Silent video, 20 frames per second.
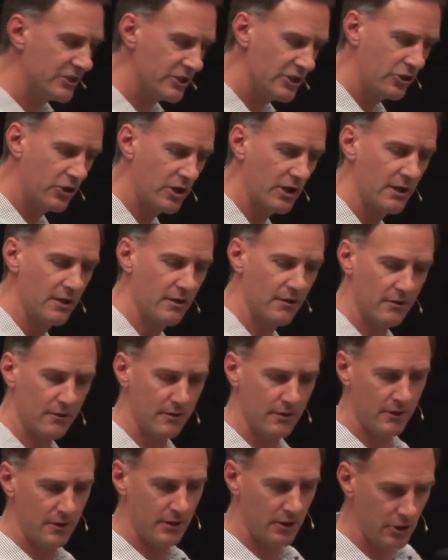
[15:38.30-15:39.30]
you can
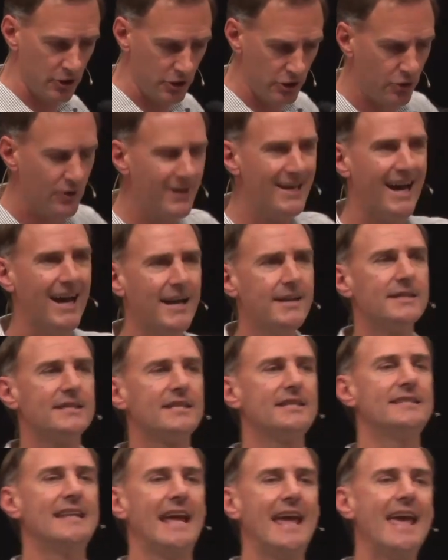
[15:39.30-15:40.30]

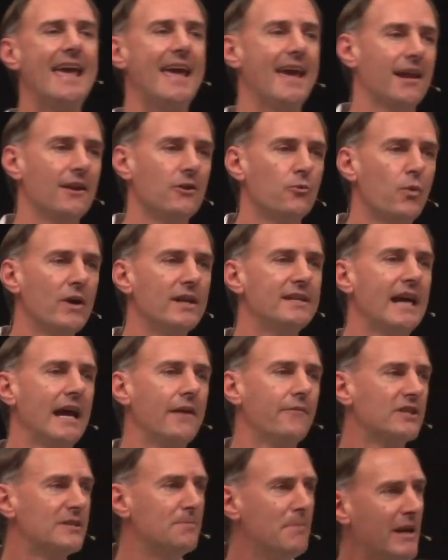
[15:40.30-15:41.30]
understand where
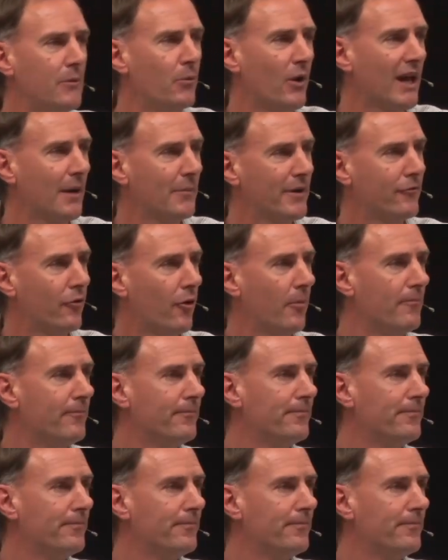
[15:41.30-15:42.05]
David's men were coming from.